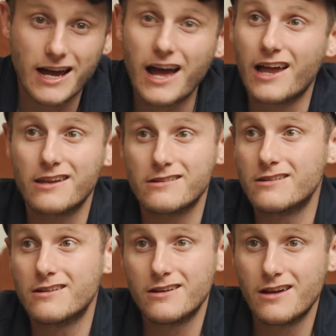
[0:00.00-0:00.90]
and
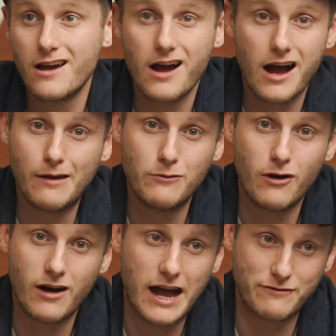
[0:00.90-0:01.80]
I'm
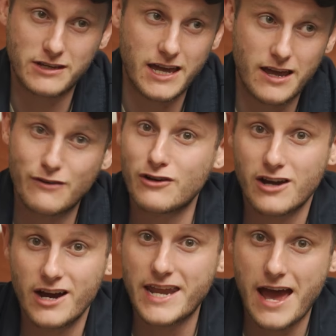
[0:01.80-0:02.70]
not advocating for
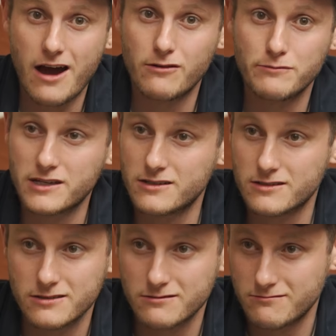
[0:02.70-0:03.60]
cutting it out
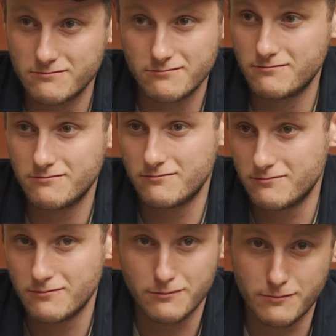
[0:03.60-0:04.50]
because
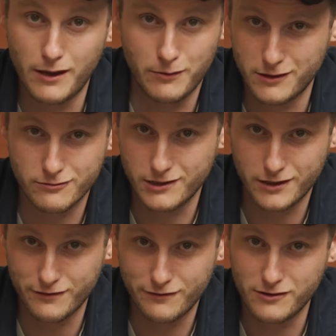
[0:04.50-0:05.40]
maybe it's really
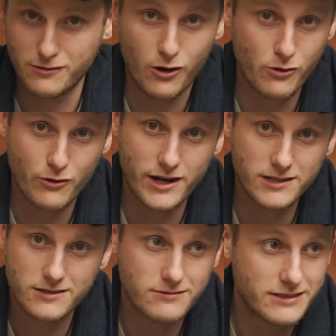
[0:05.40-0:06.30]
good for you. Whole
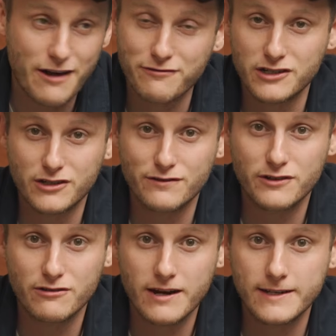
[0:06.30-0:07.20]
grains, definitely good
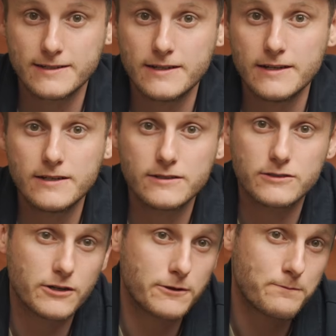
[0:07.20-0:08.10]
for you, right?
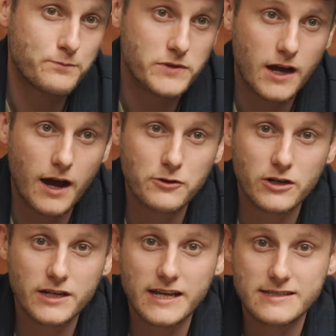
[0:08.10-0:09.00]
So I'm not
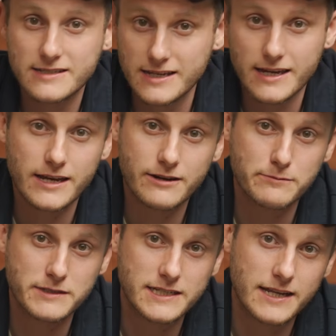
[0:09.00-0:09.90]
gonna sit here
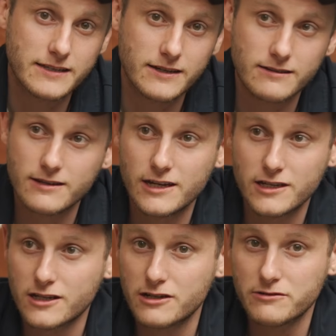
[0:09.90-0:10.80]
and pretend that
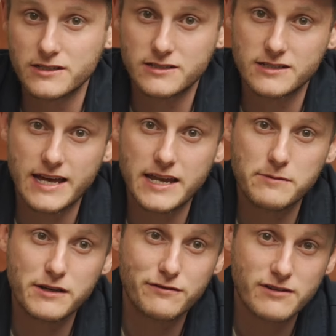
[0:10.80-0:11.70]
gluten's this
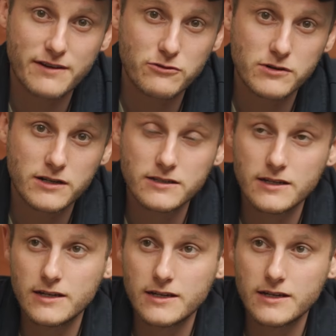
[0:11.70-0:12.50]
enemy for everyone.